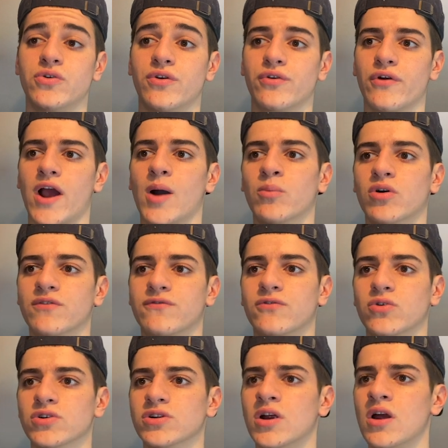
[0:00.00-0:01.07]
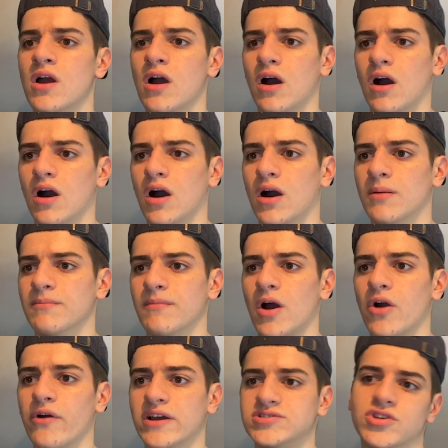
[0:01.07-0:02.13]
can grab one for. All
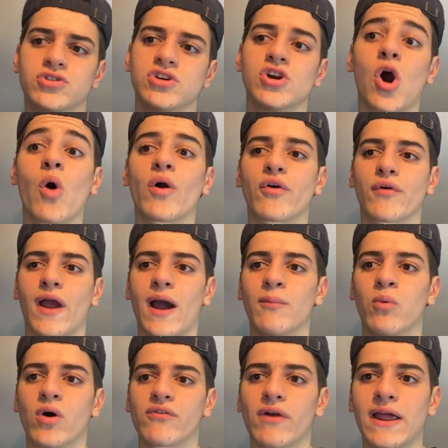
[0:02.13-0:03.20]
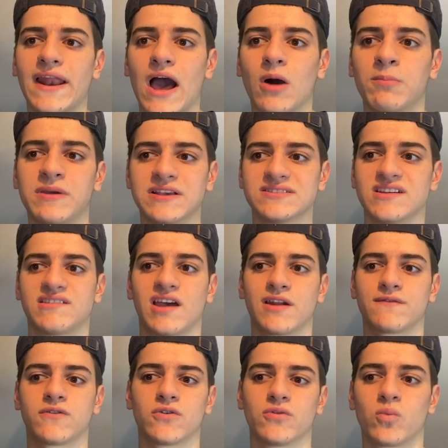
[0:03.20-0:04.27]
right, so you can go and grab one right now, PSA
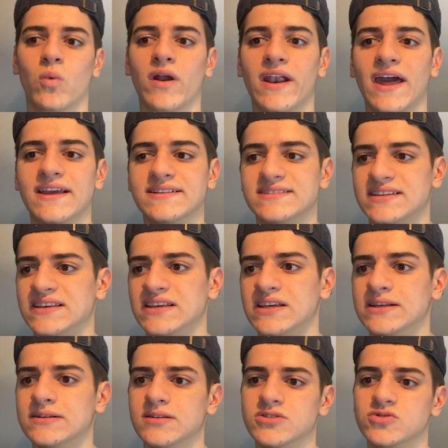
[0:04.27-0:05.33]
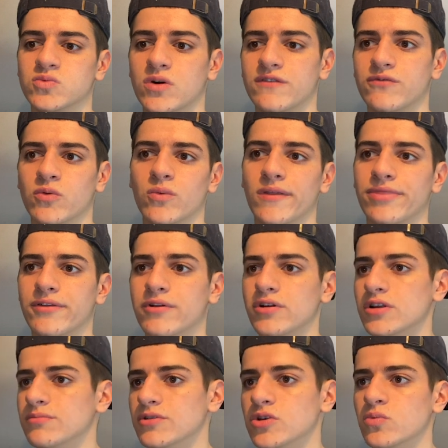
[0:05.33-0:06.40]
10 for 119. There's one for
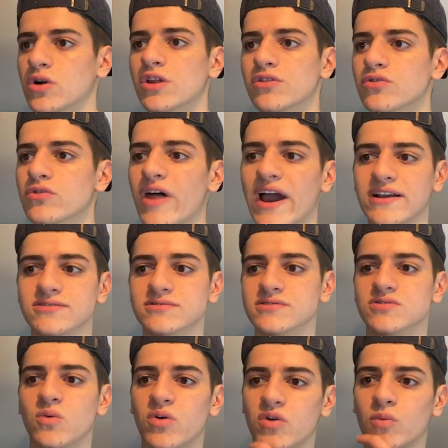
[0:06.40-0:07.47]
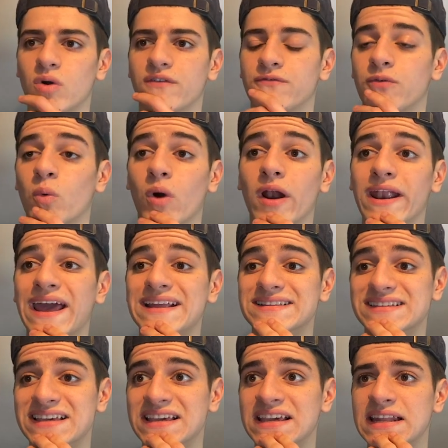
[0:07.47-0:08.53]
130, but you wouldn't do that because there's the one for
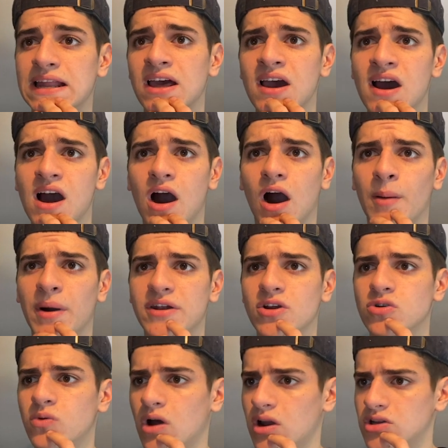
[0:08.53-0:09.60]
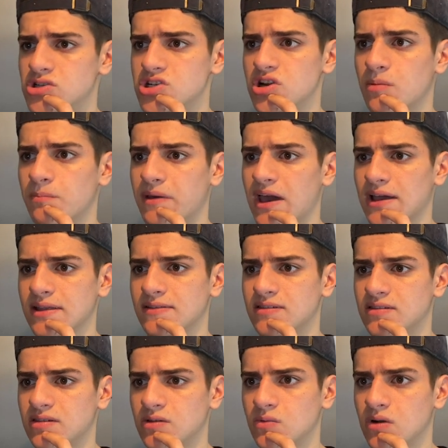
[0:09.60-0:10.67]
119. I do want to jump back and
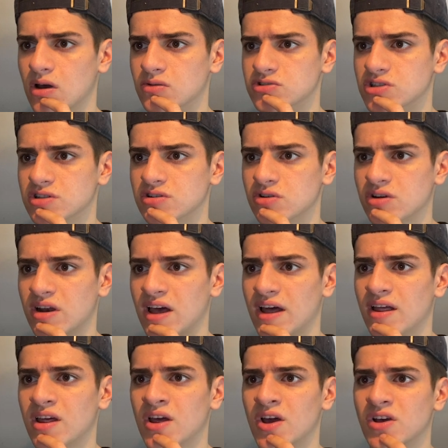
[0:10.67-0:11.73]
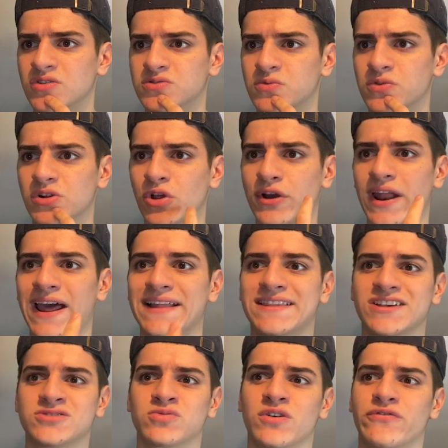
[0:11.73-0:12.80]
see what I was just looking at. So we're looking at
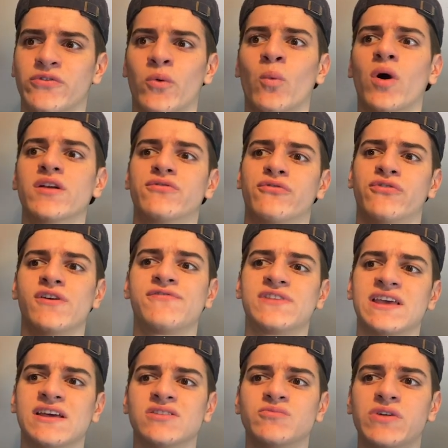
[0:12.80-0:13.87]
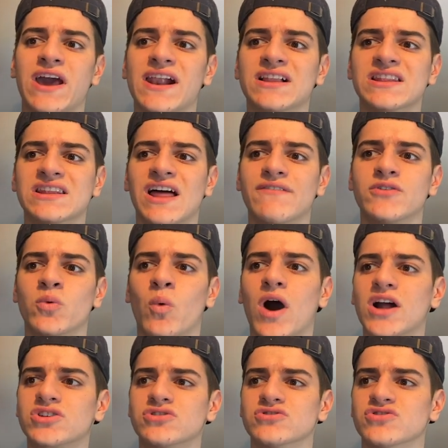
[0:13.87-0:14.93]
this one for 150, and we had 11
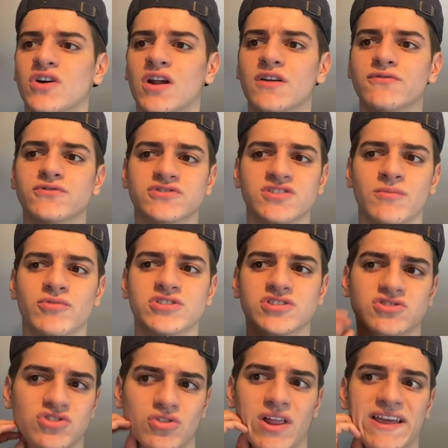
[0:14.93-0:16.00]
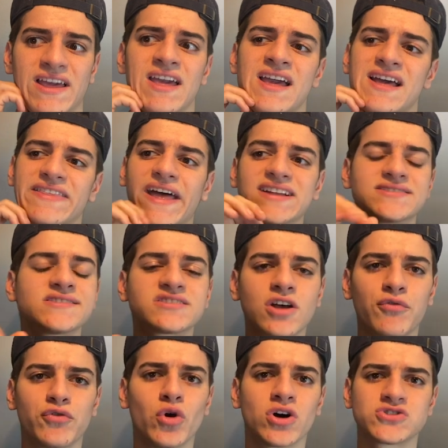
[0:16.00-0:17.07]
watchers on it for some reason. So like, that's the
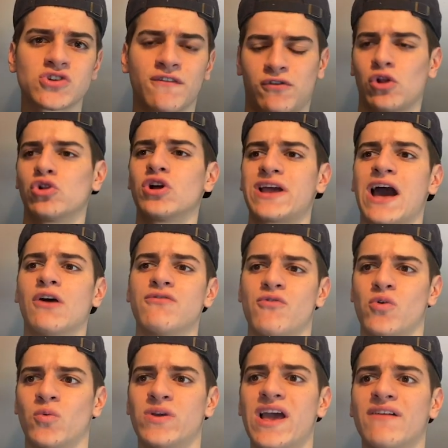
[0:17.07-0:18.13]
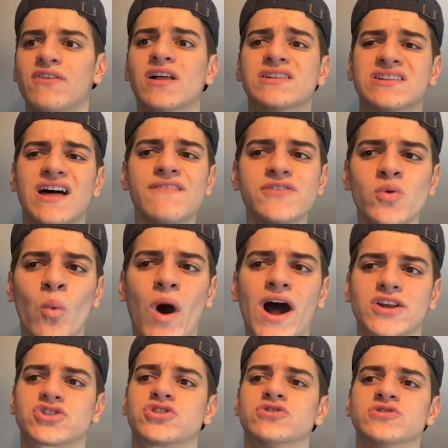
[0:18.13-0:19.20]
stuff you also have to look out for. We have 11
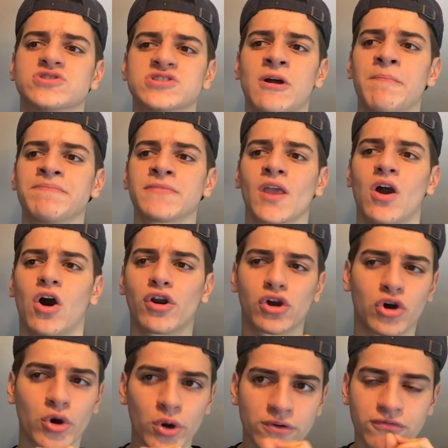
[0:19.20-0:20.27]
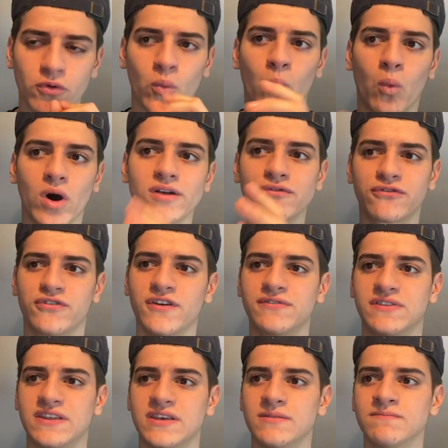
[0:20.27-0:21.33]
watchers on a card for
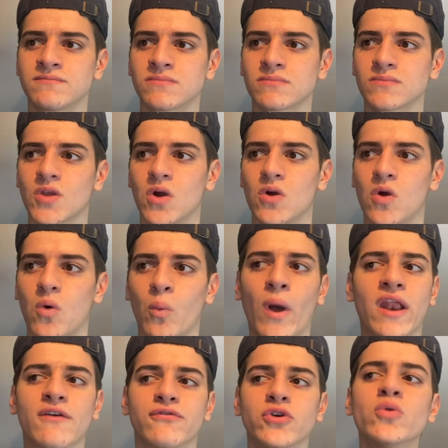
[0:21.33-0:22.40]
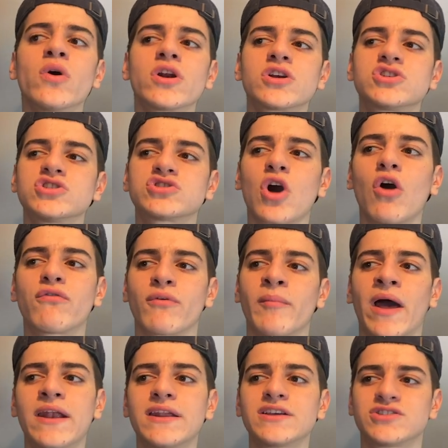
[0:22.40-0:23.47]
150, when if you were to just go from
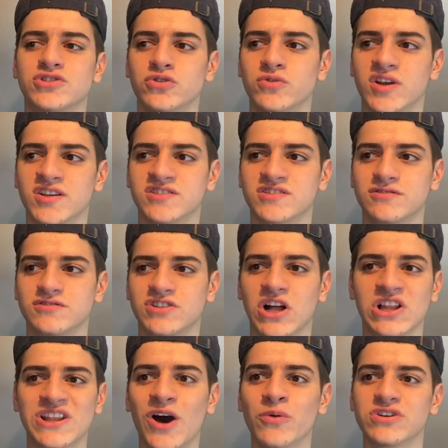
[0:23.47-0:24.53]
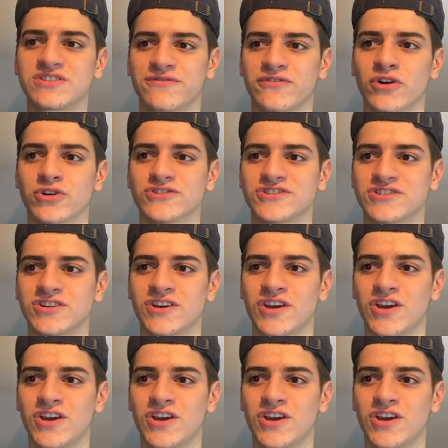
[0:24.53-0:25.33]
ending soonest to lowest first,